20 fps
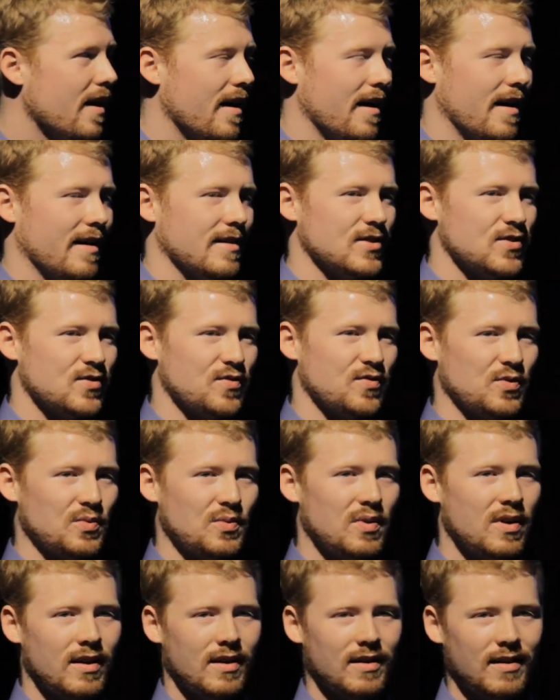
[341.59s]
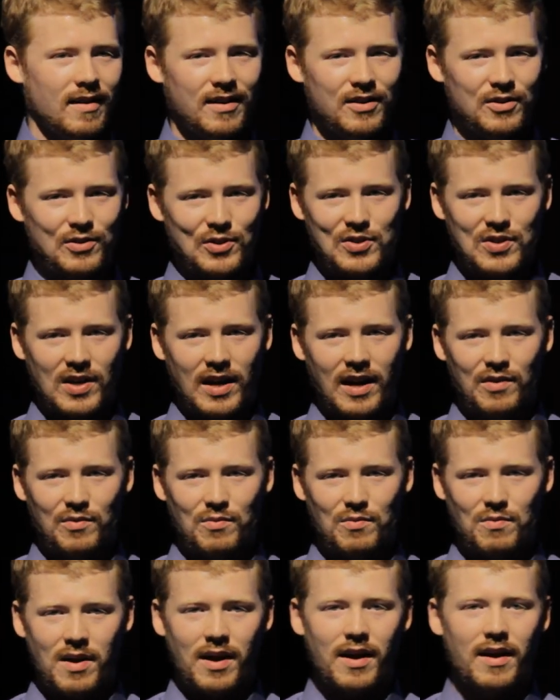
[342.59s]
And so if you want to
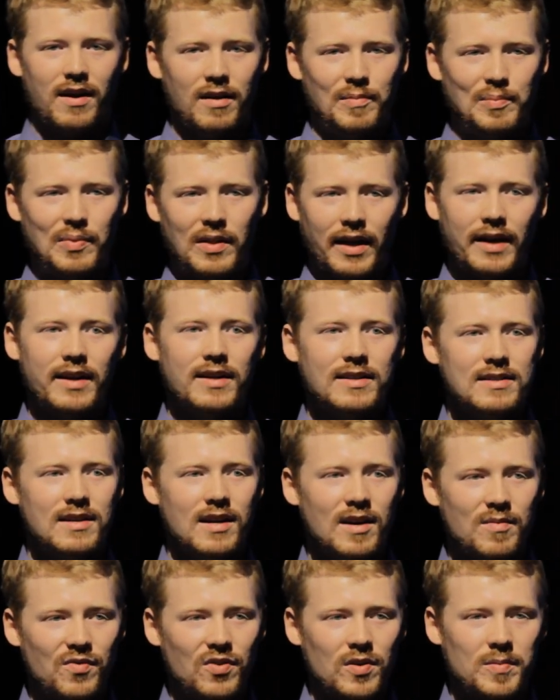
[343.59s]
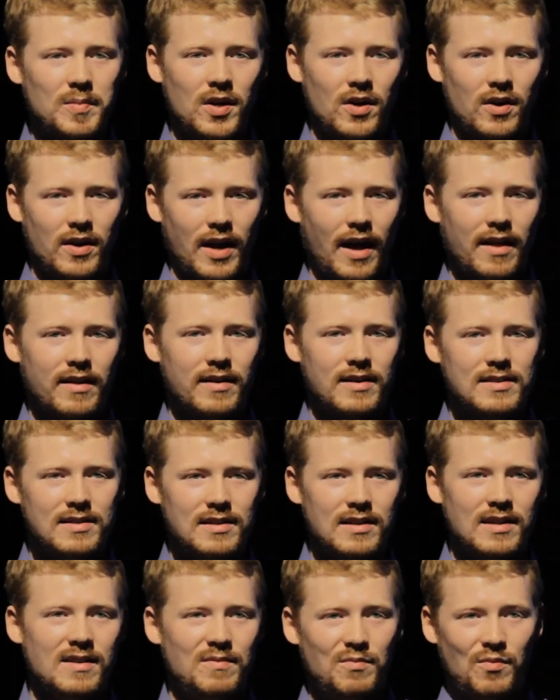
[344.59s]
understand where planets come from in our
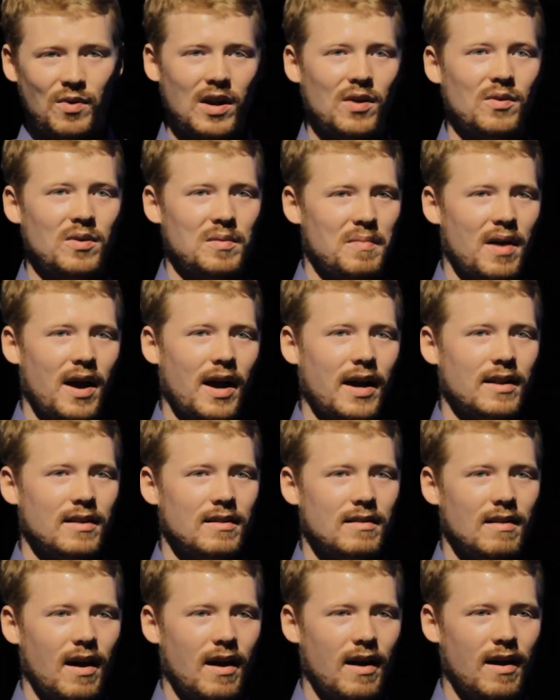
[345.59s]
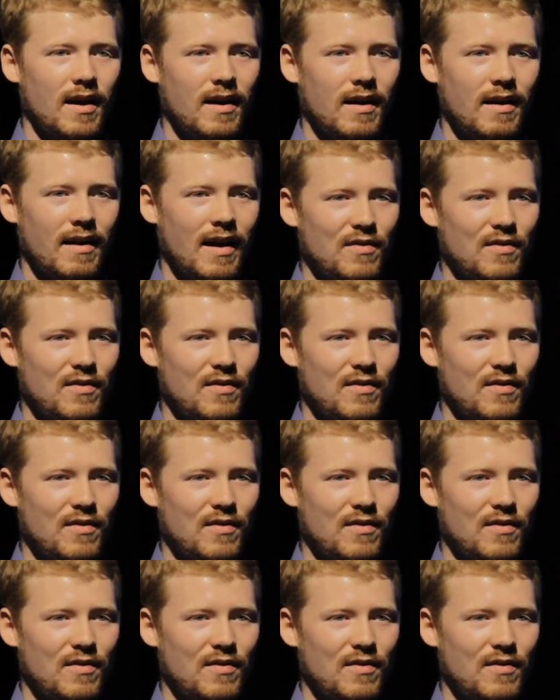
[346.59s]
galaxy and where we might uh,